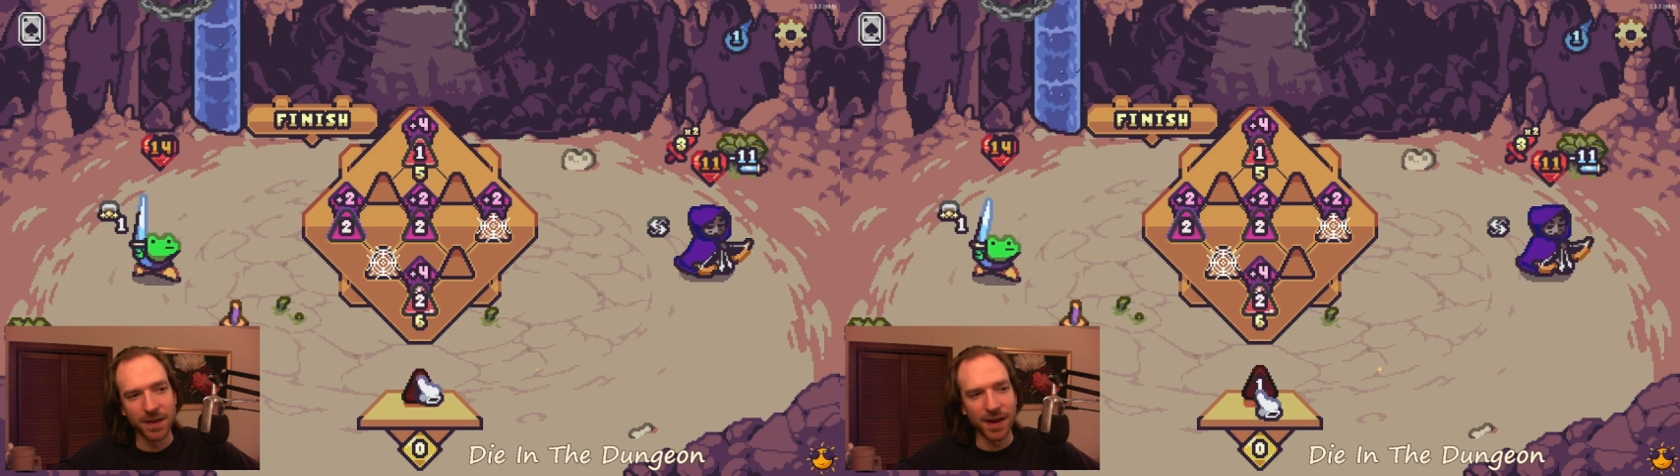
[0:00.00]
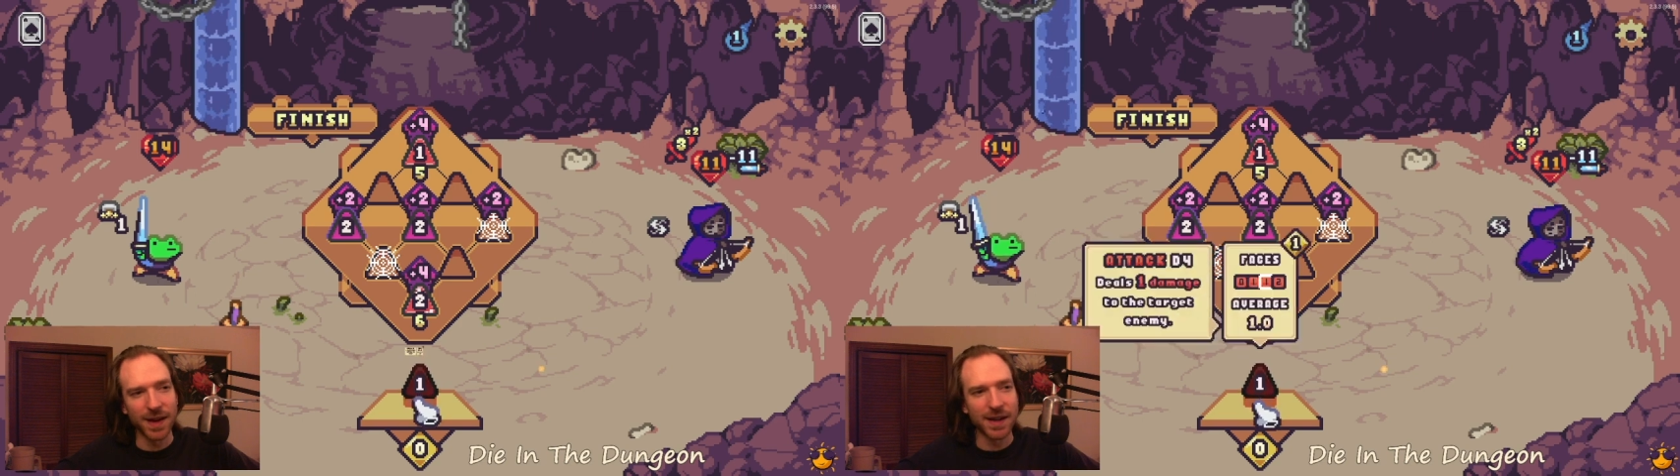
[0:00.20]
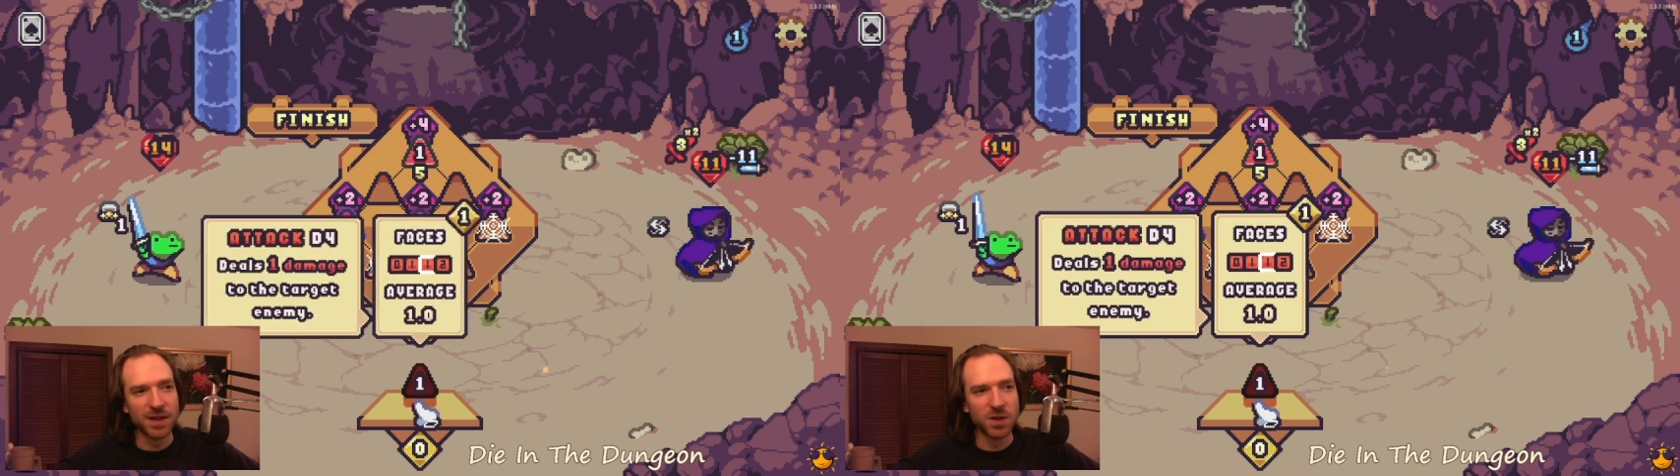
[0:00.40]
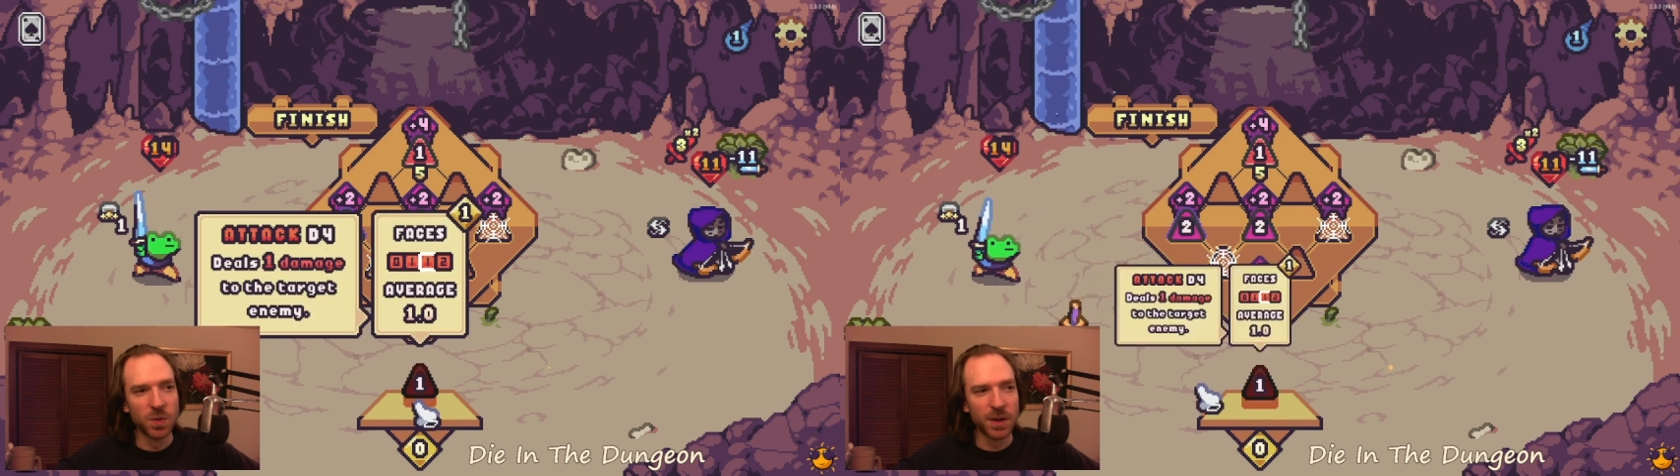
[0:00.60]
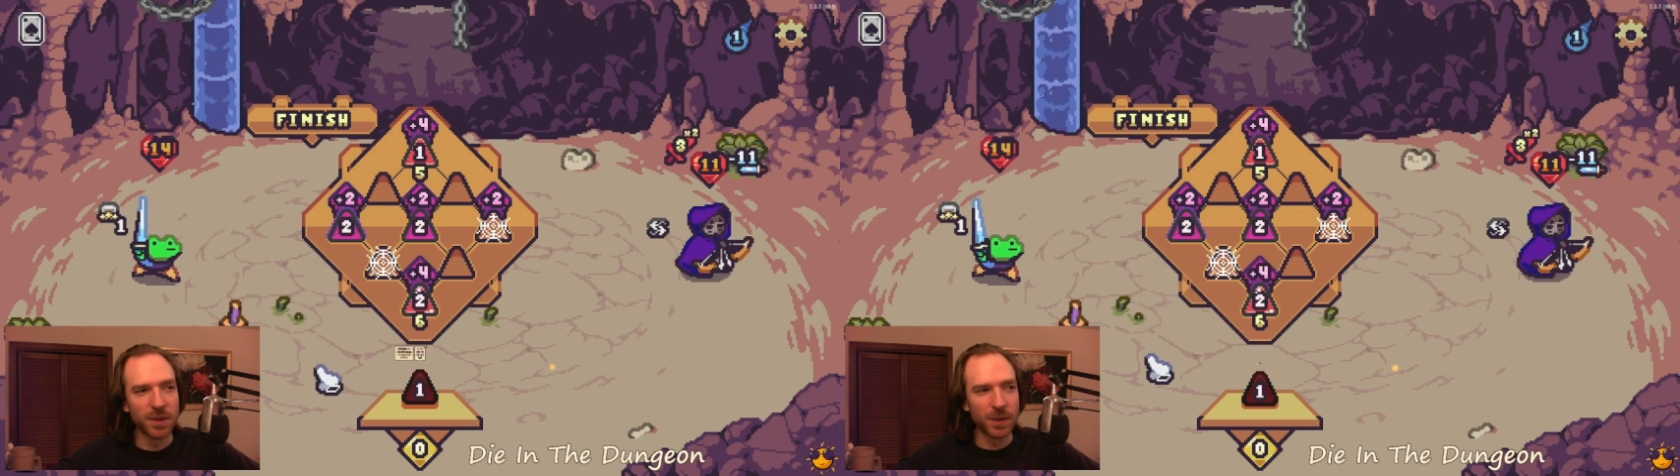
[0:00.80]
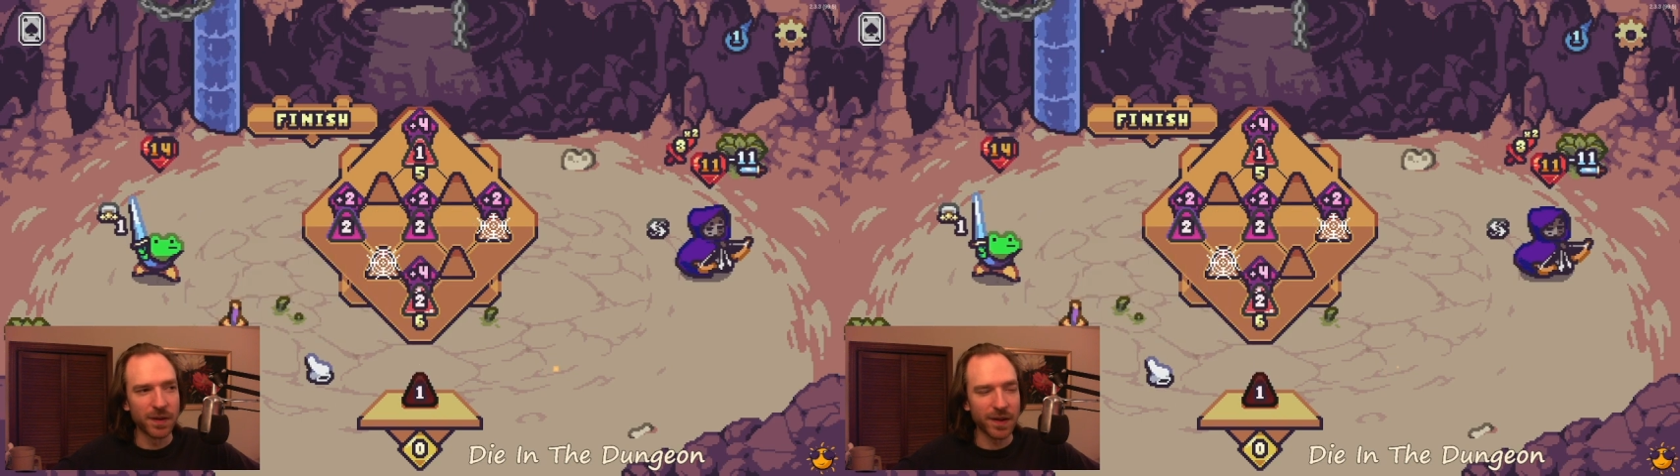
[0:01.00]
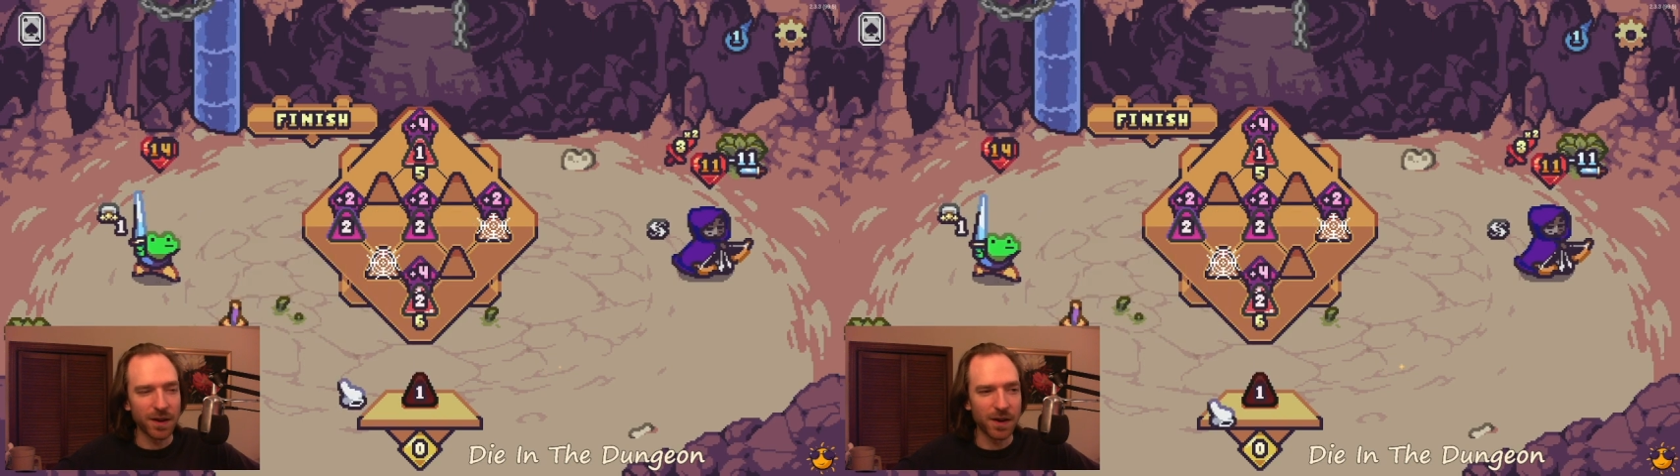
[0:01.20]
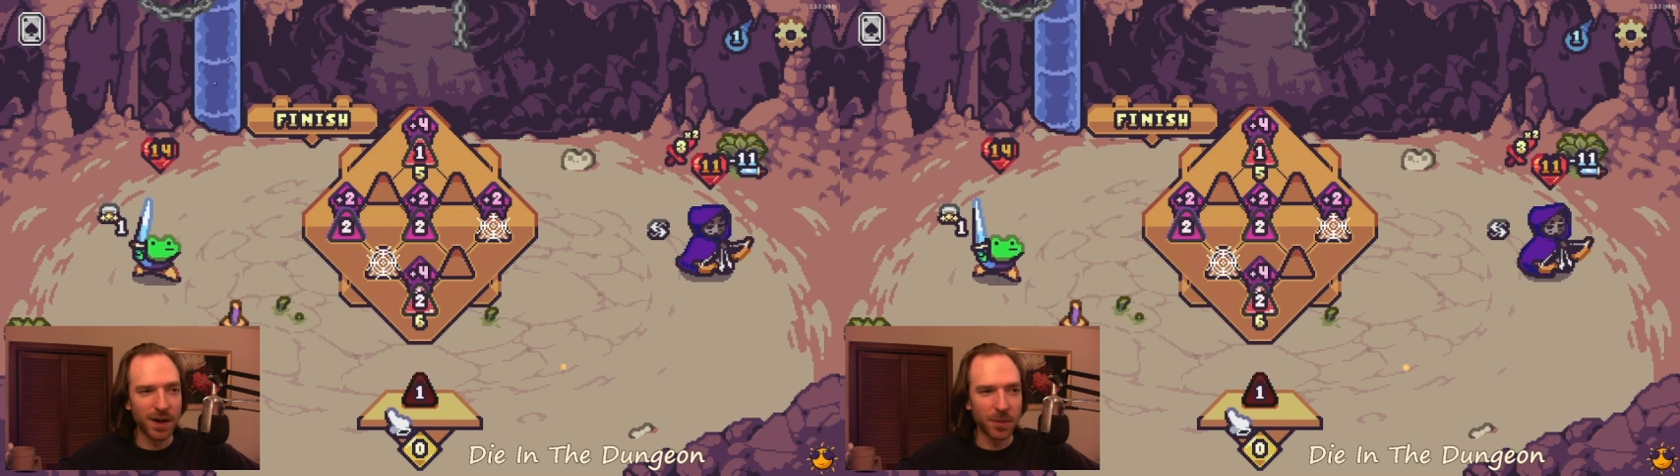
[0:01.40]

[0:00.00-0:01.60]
I had to do one where it's like, all right,